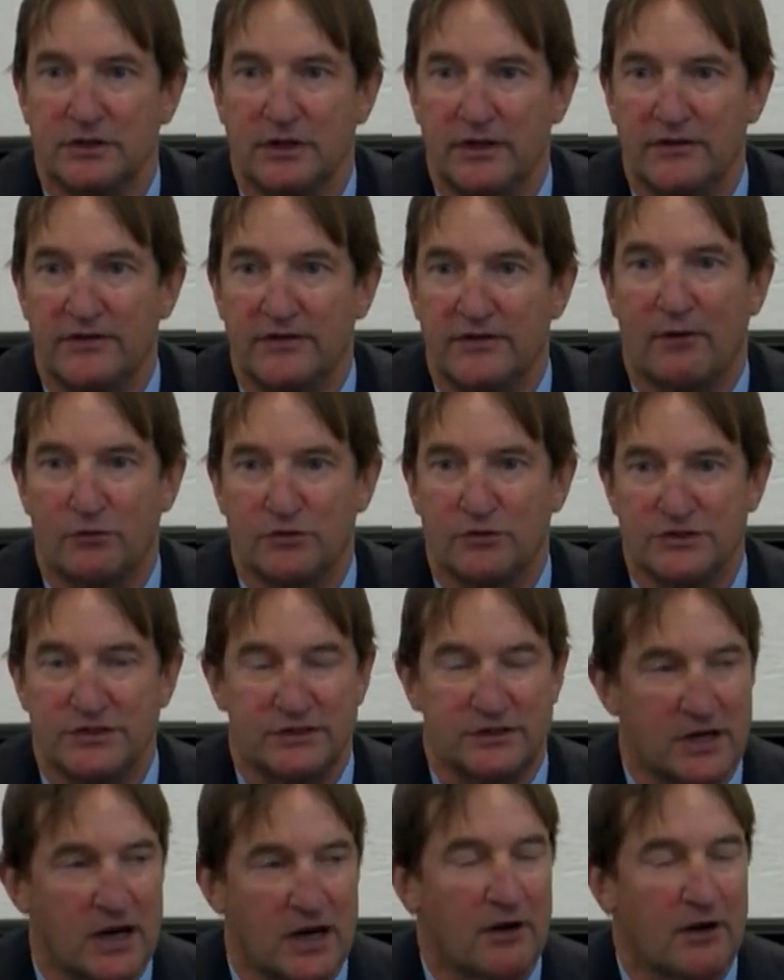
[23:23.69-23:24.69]
And that was
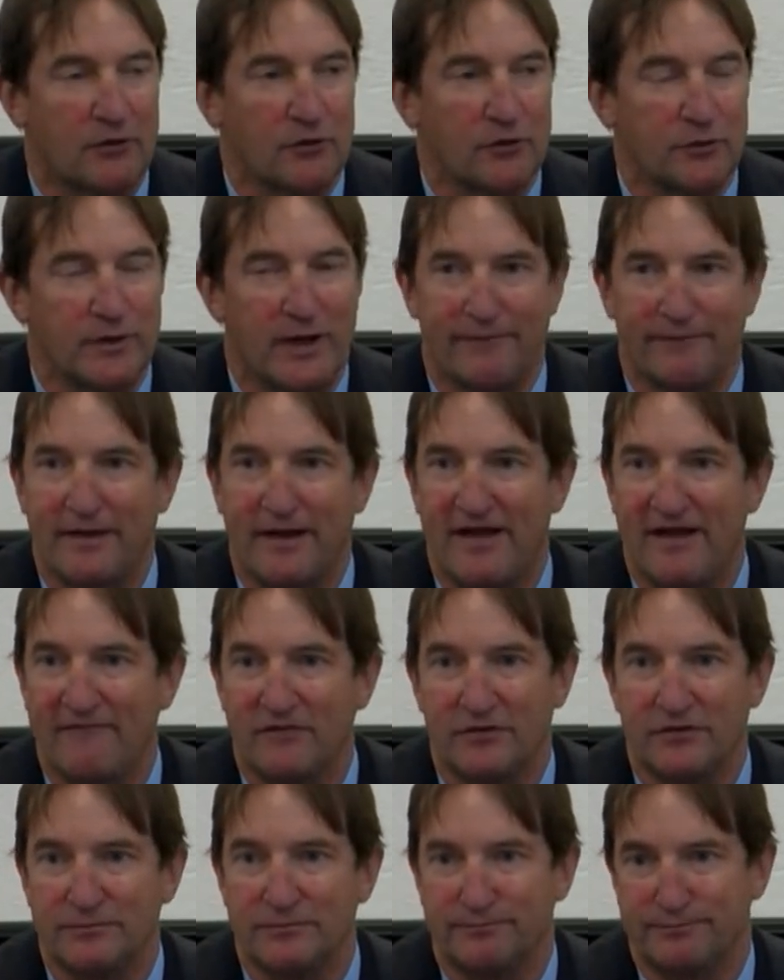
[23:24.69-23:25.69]
in our own, I, I
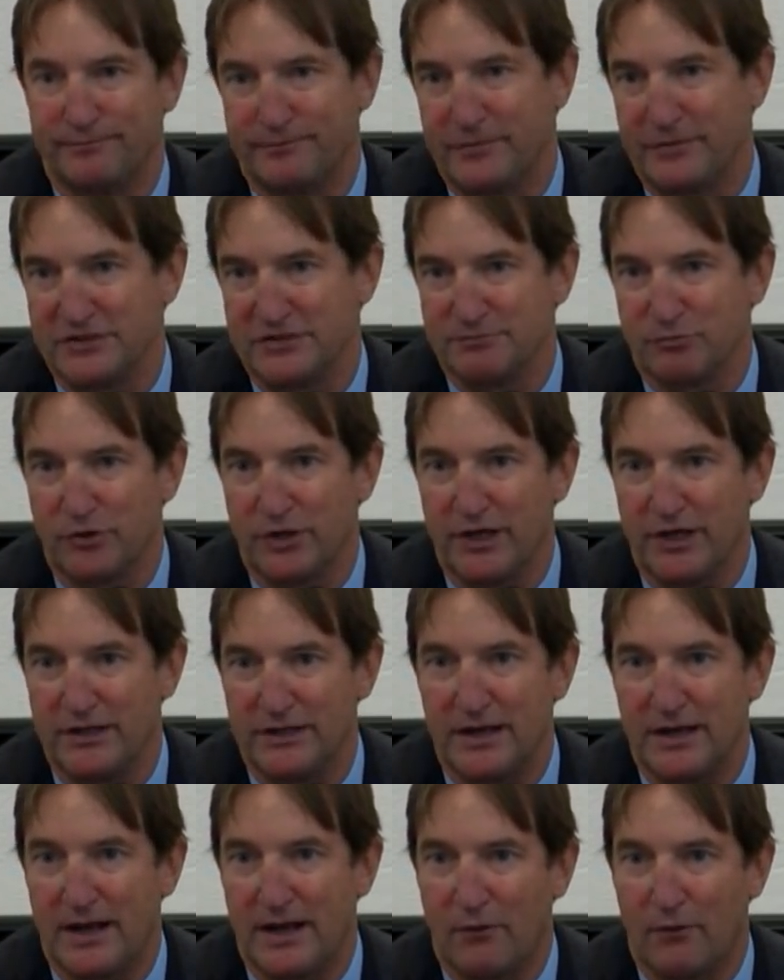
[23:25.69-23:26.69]
haven't
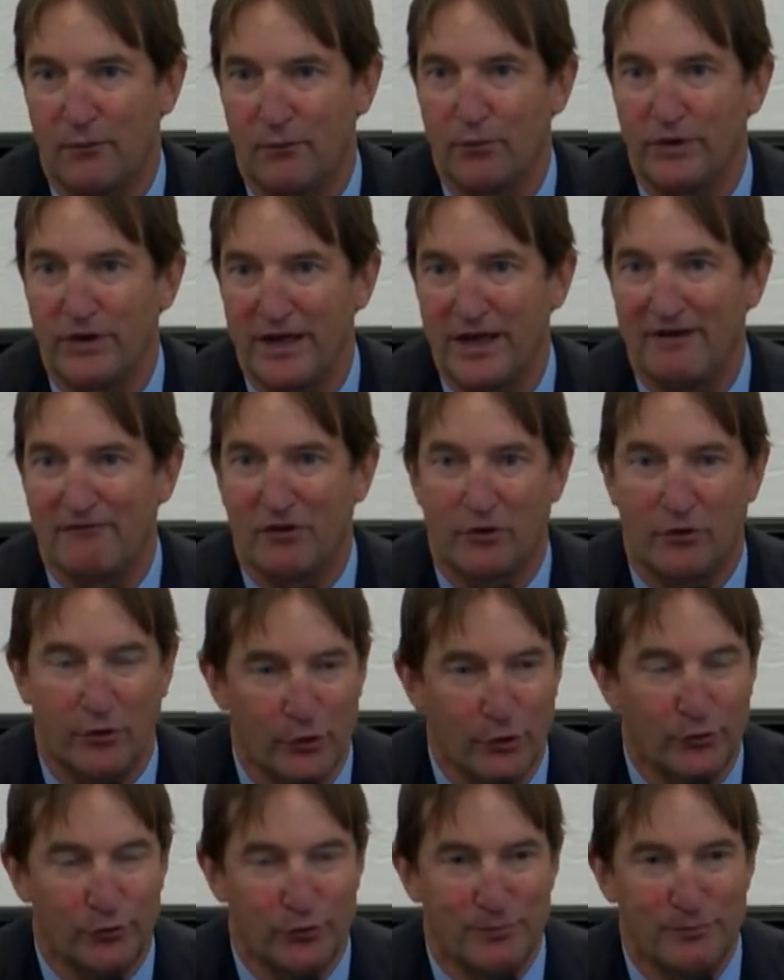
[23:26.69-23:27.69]
explained how we have our
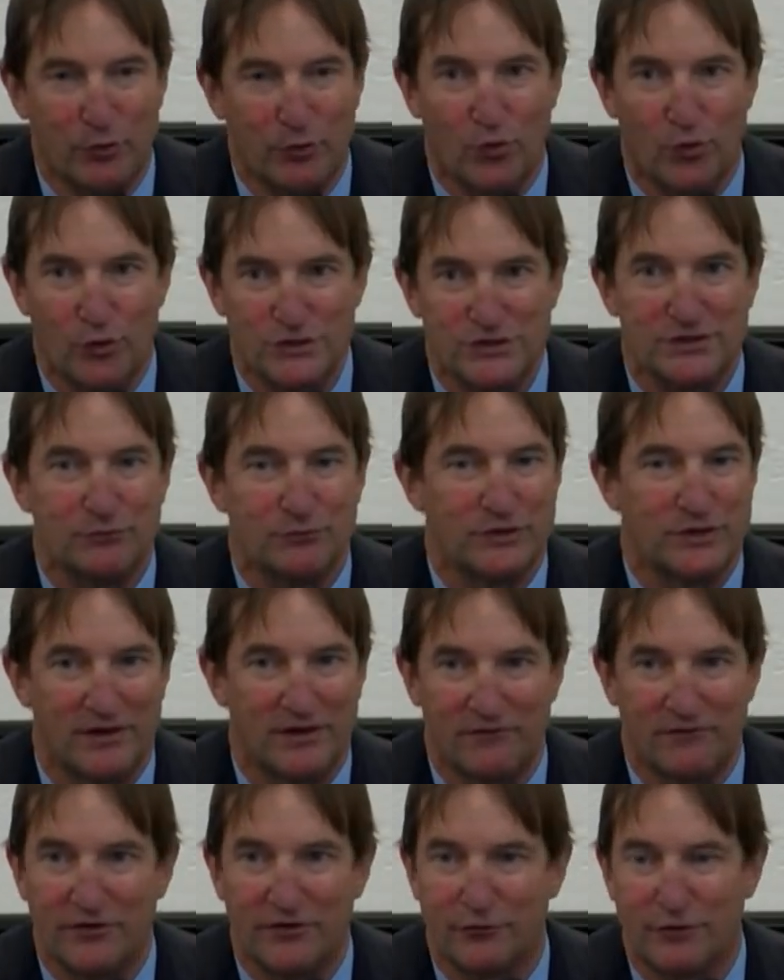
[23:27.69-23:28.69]
own reports and we
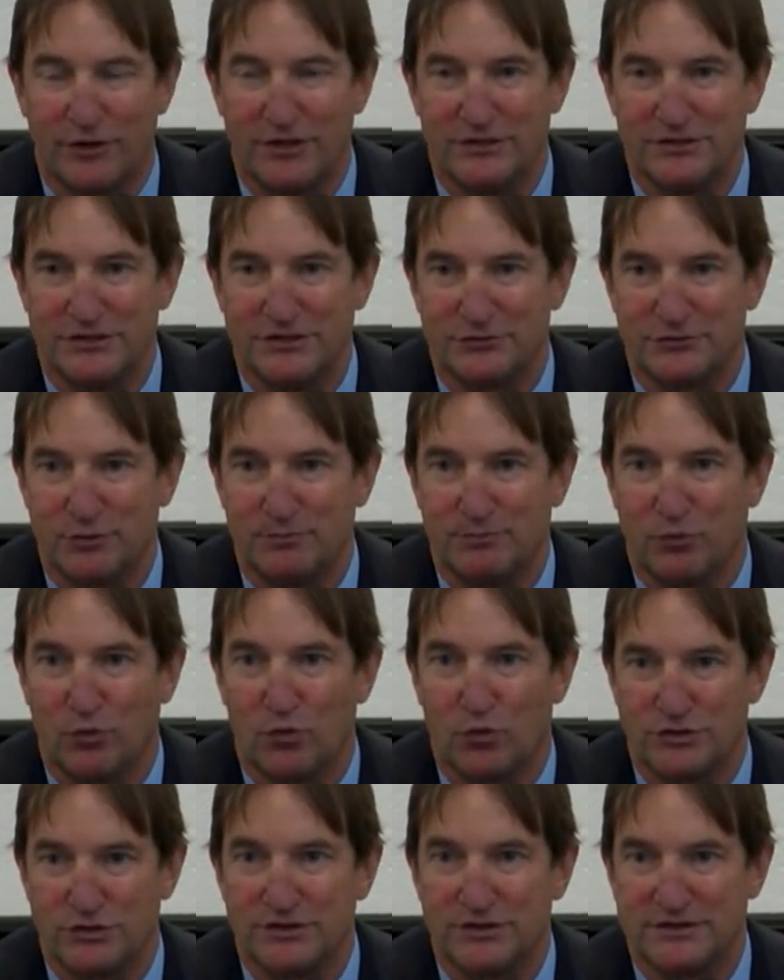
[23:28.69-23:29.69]
have other agents'
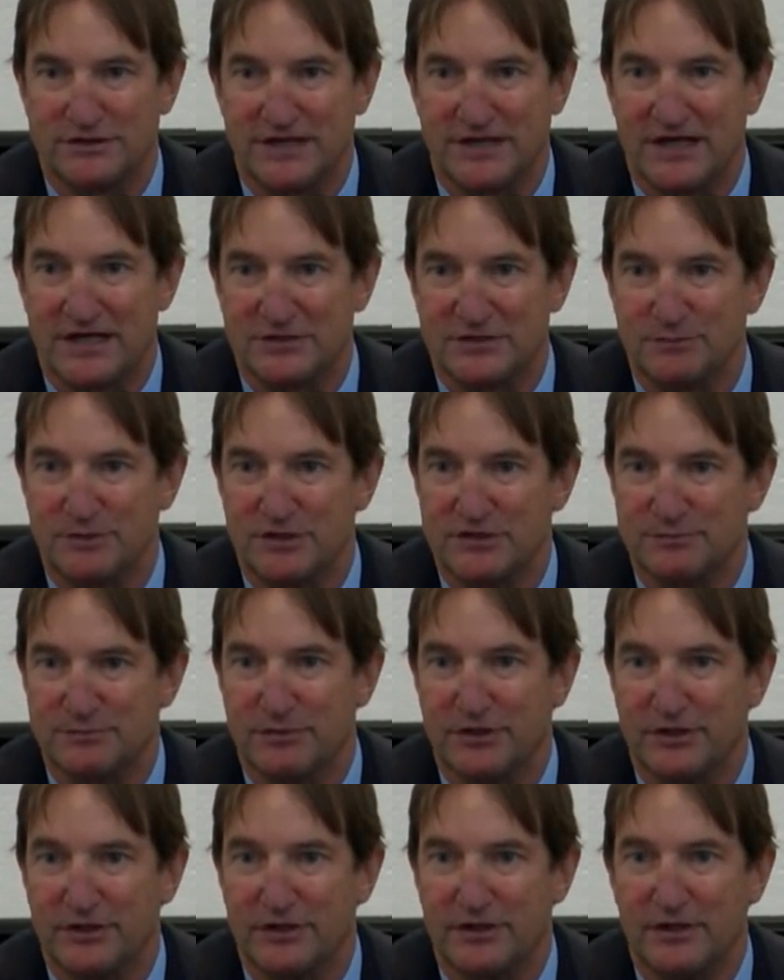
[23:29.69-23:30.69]
reports and attachments,
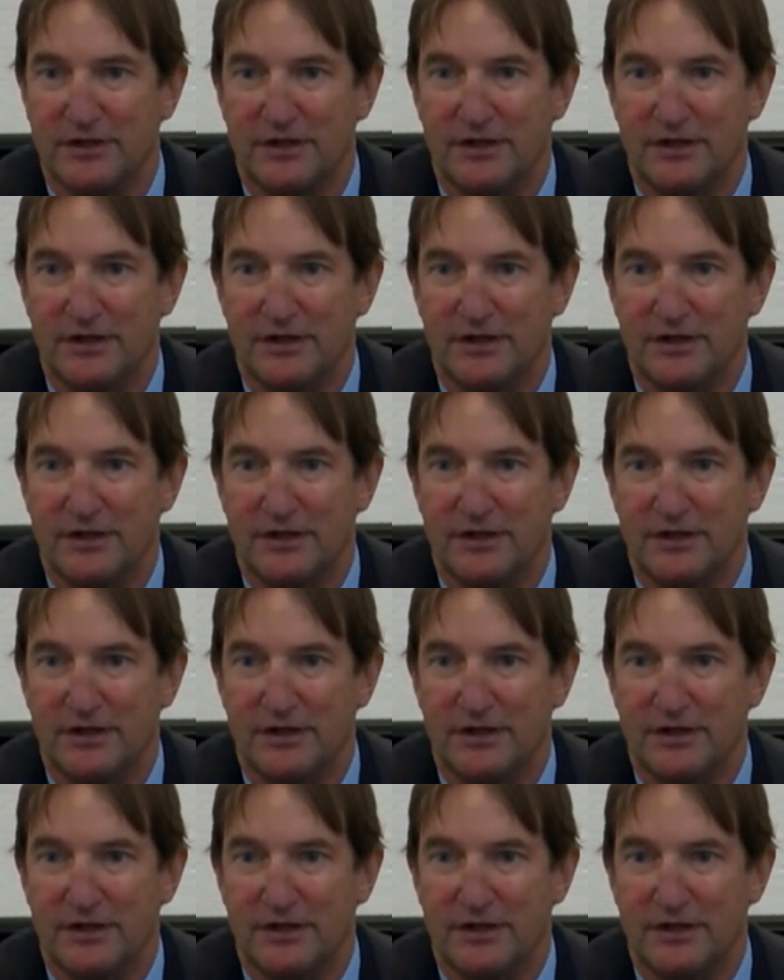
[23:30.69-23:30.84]
but